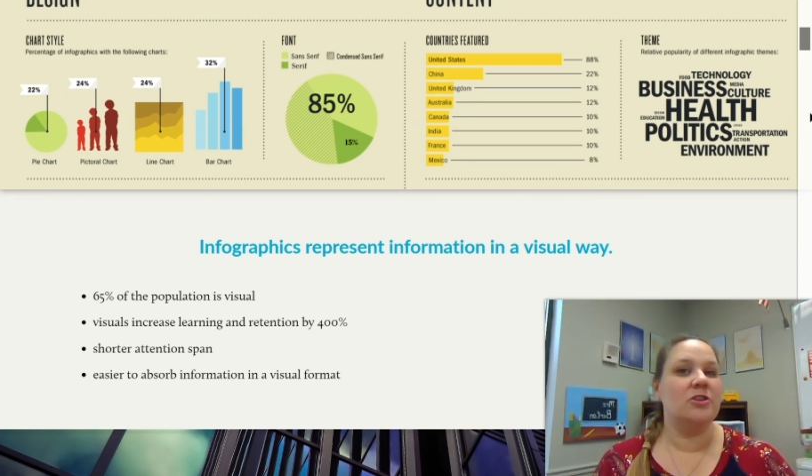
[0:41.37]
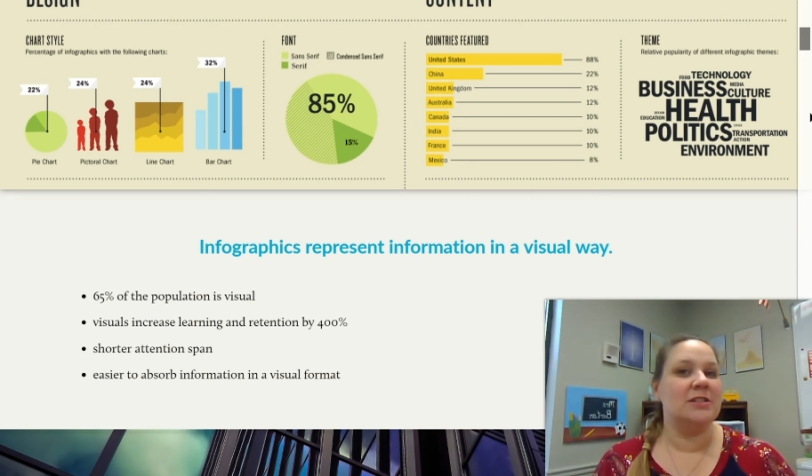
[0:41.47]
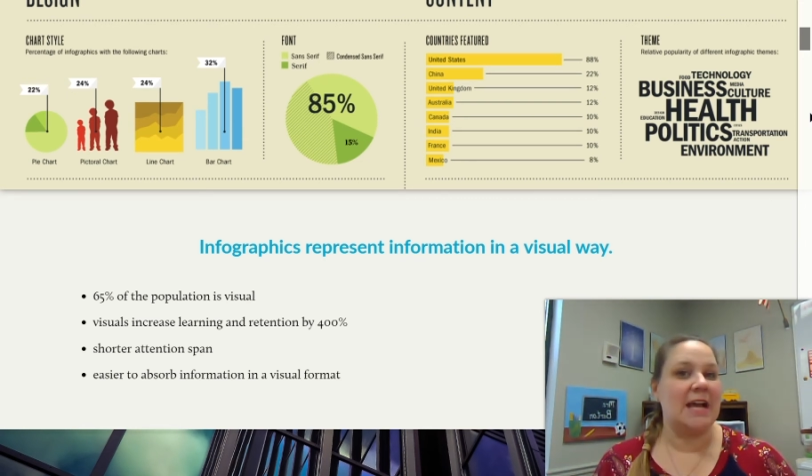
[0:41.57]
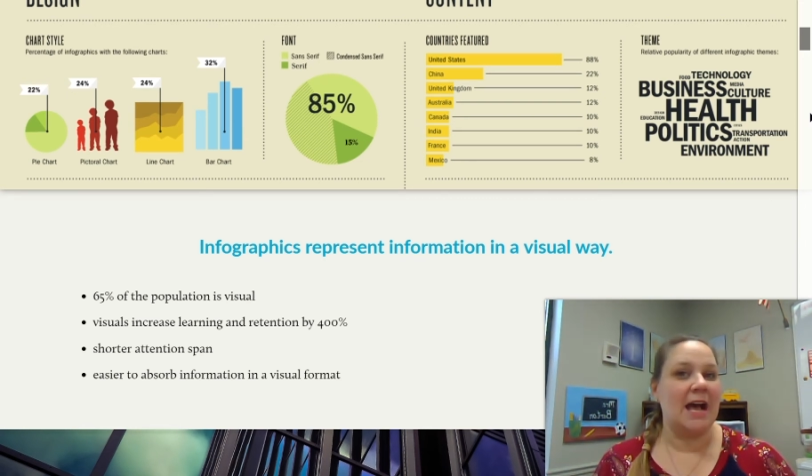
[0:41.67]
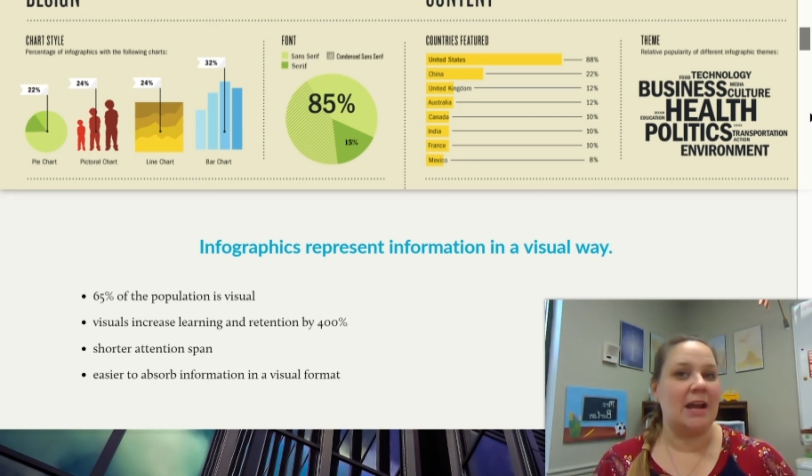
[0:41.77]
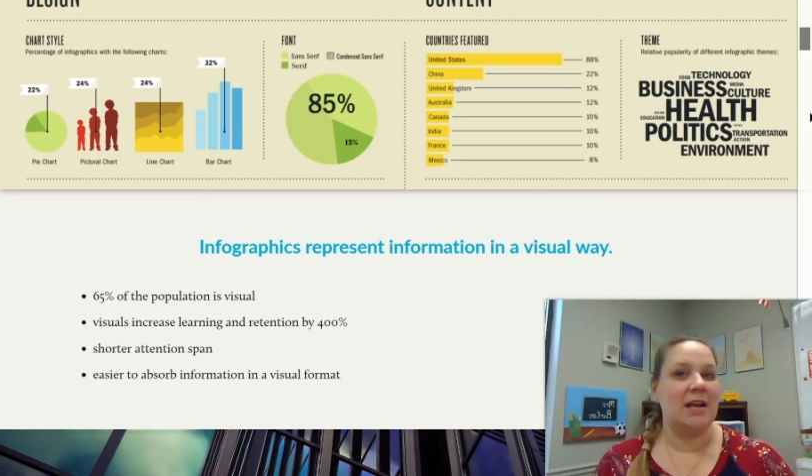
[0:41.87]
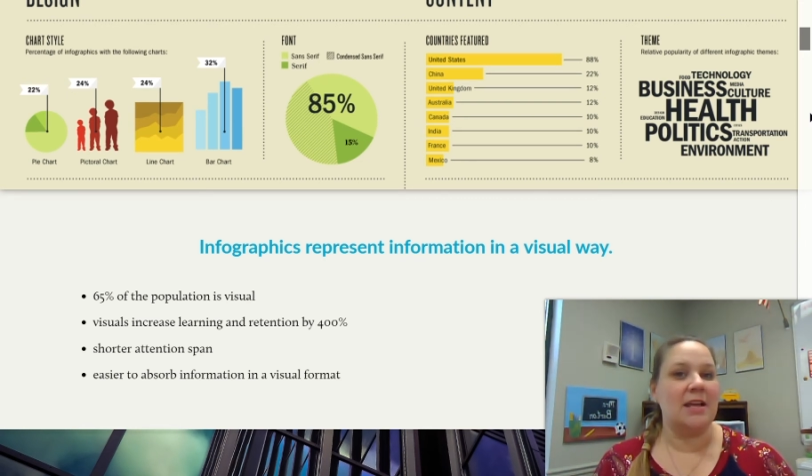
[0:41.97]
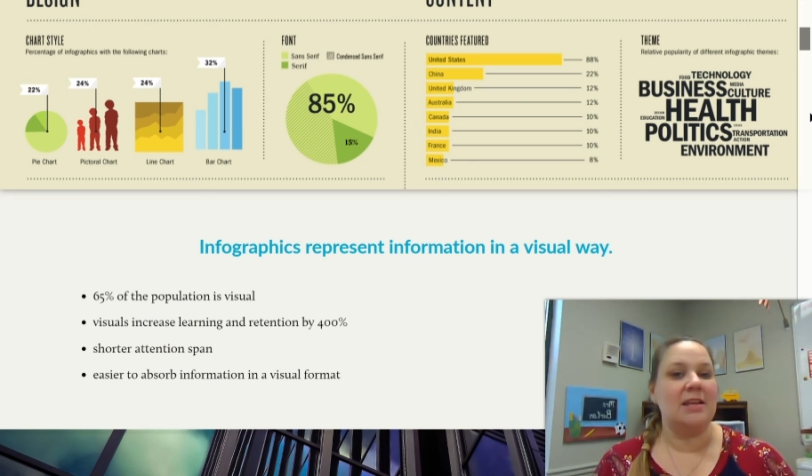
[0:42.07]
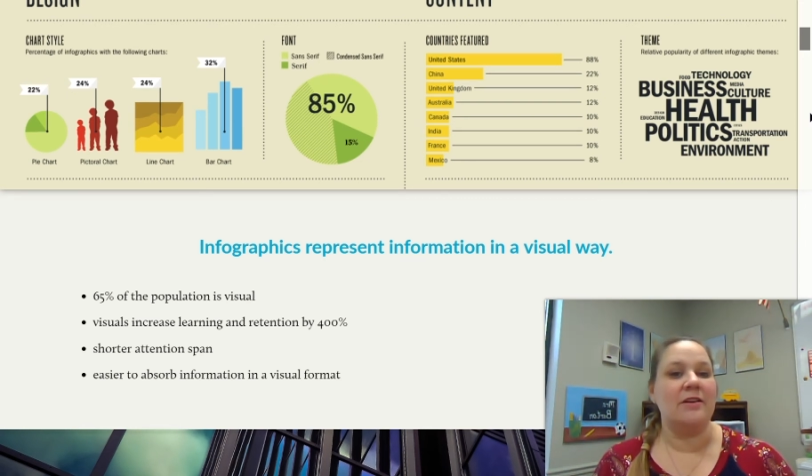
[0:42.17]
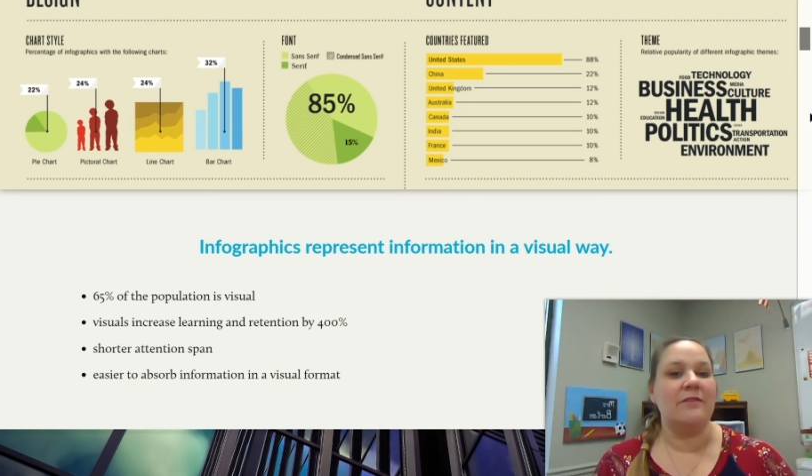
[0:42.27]
or
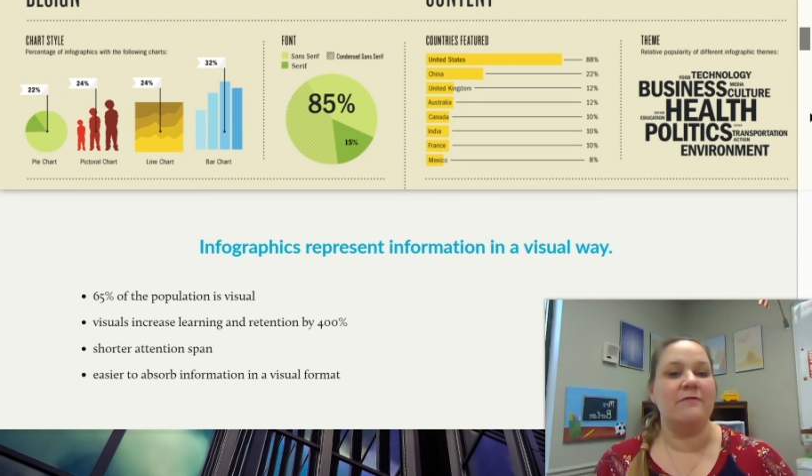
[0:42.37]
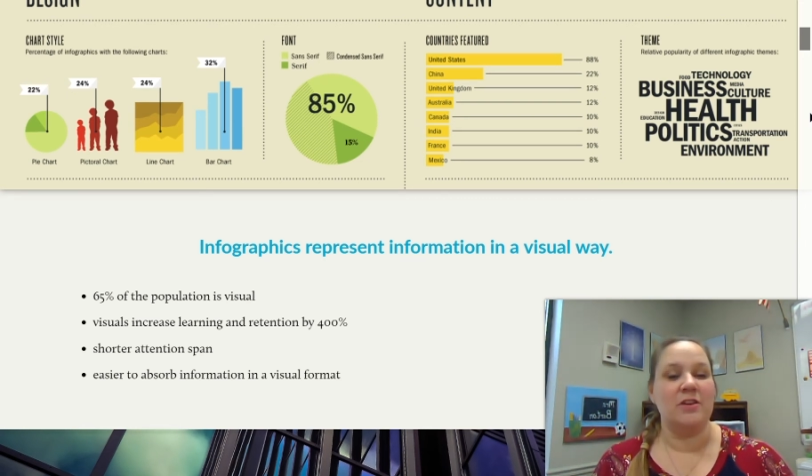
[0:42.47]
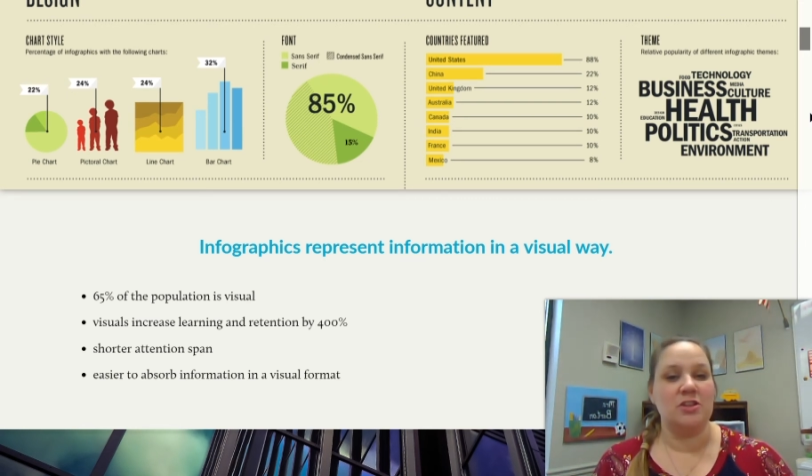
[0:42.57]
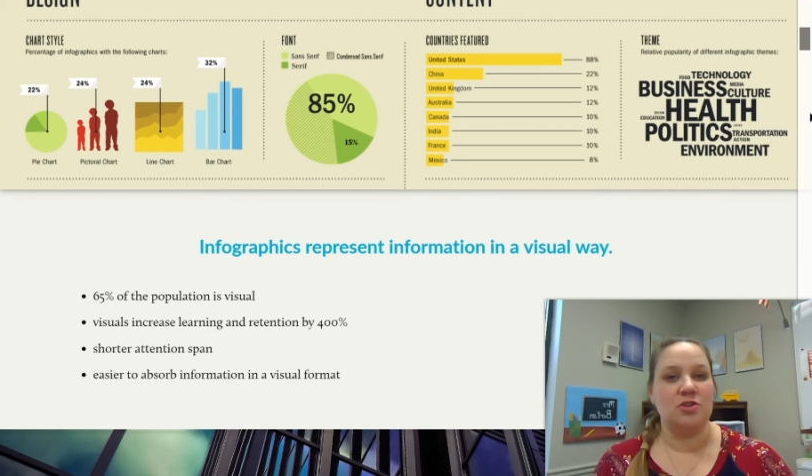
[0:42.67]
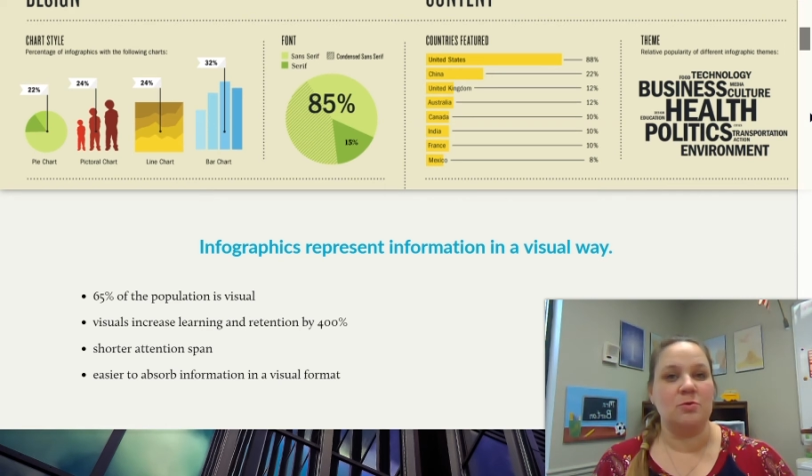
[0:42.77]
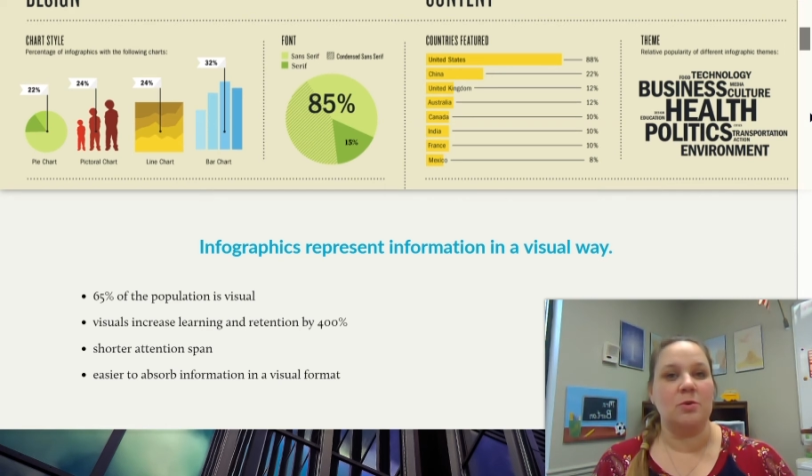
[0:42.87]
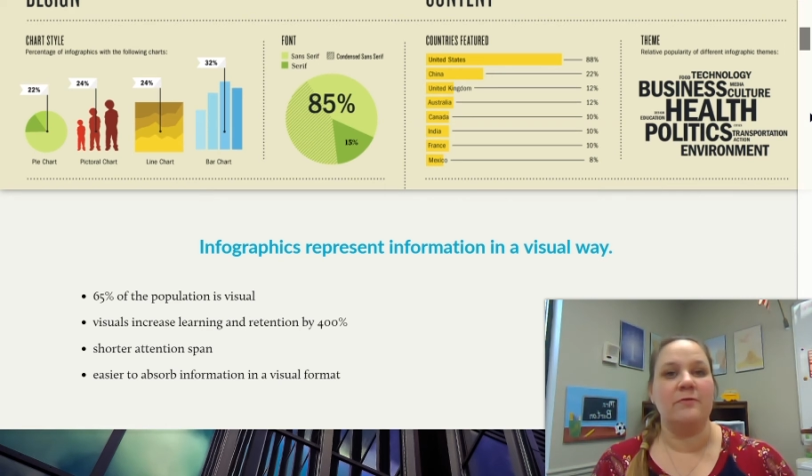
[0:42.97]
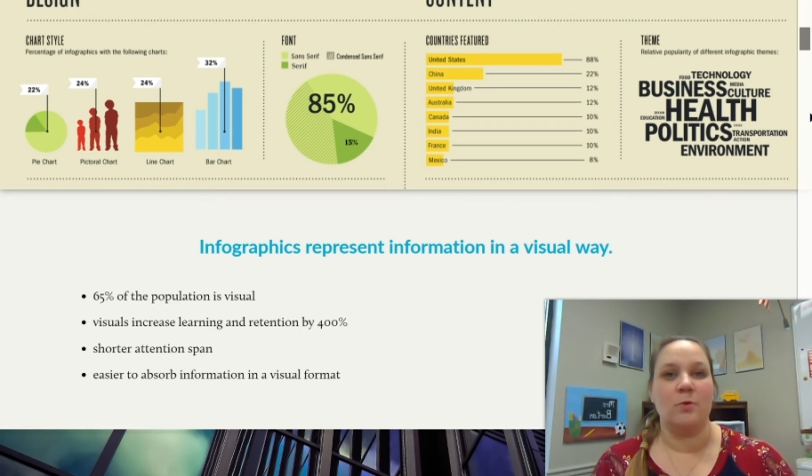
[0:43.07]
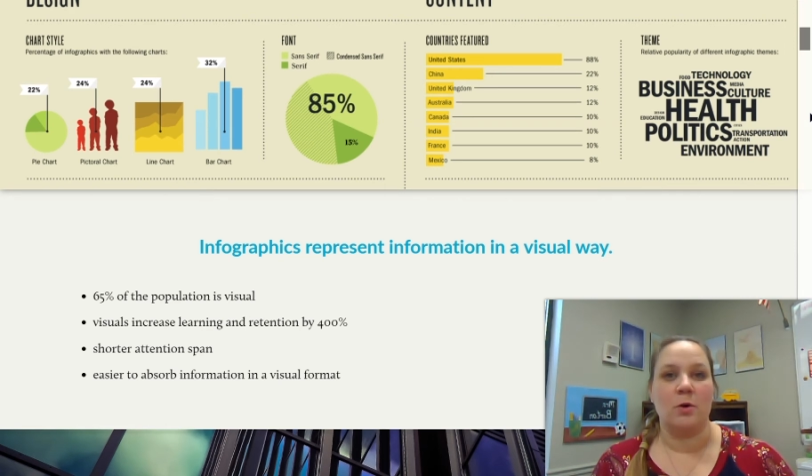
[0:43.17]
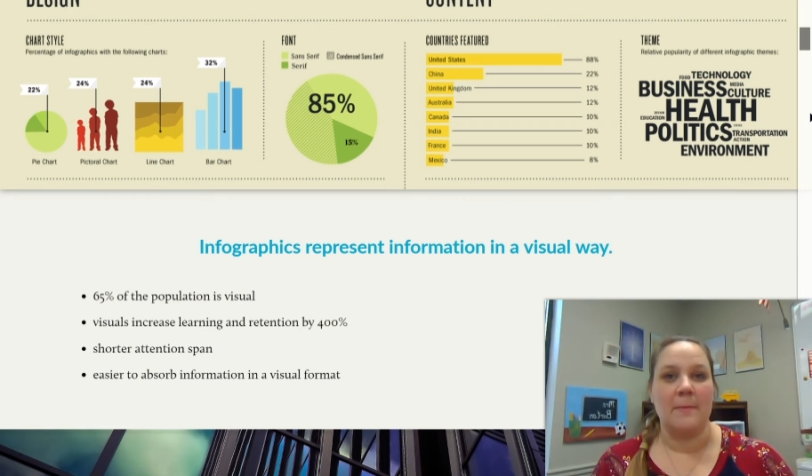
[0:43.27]
data in a
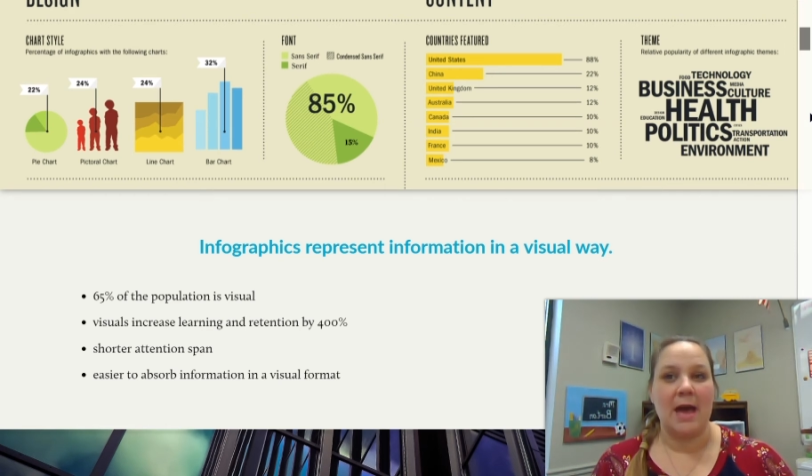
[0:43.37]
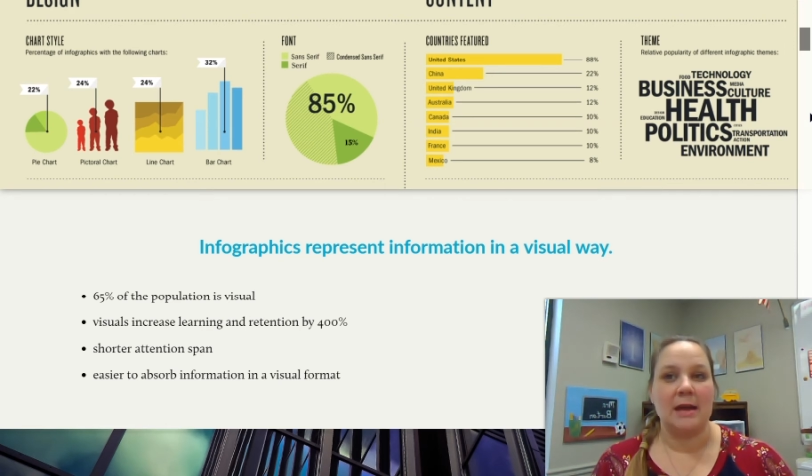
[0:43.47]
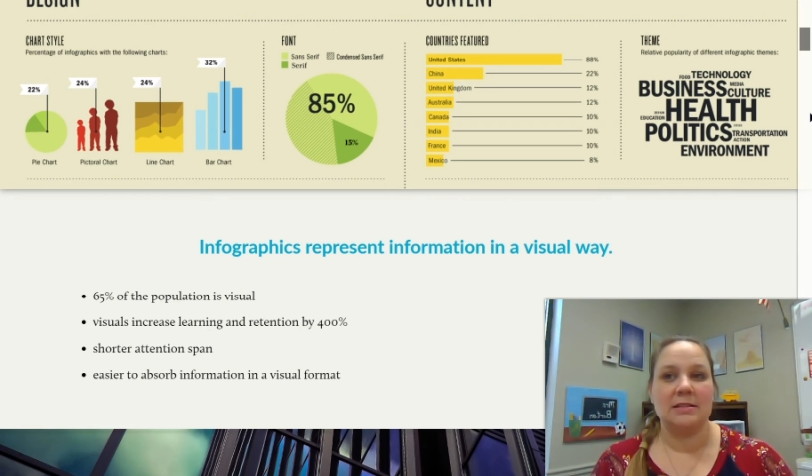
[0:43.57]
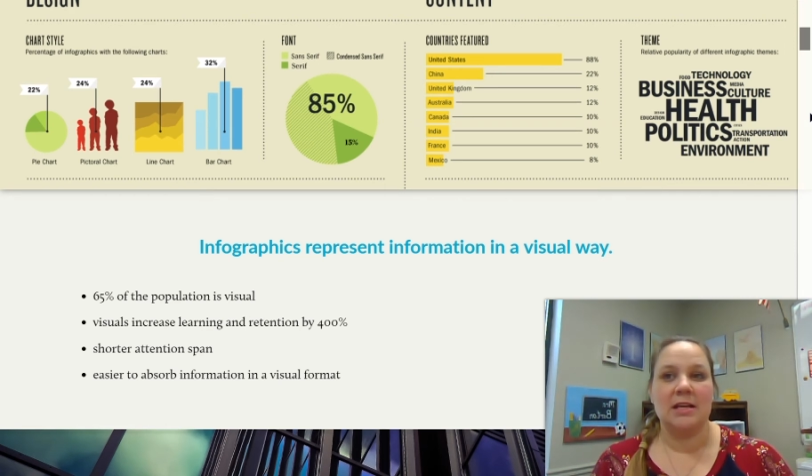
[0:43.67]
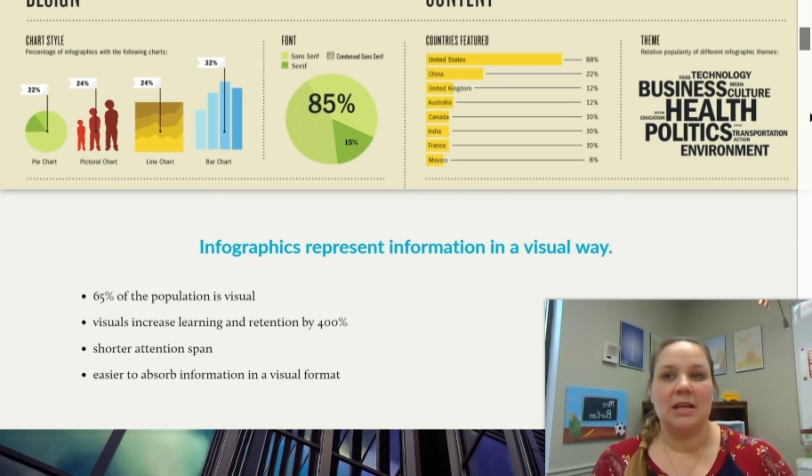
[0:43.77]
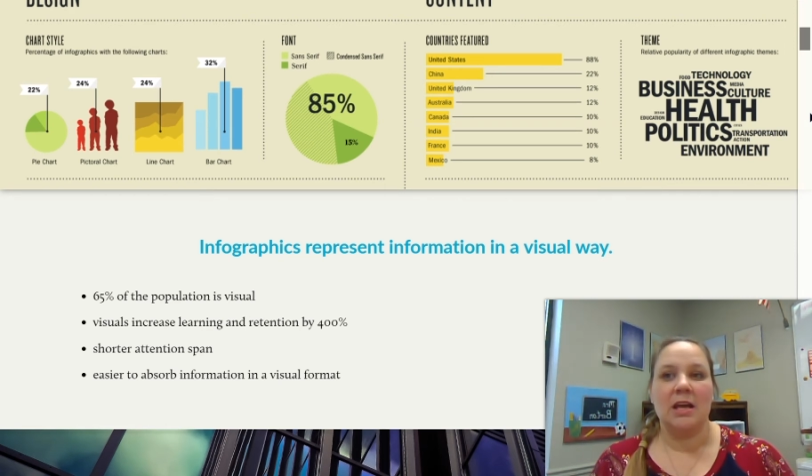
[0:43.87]
visual format.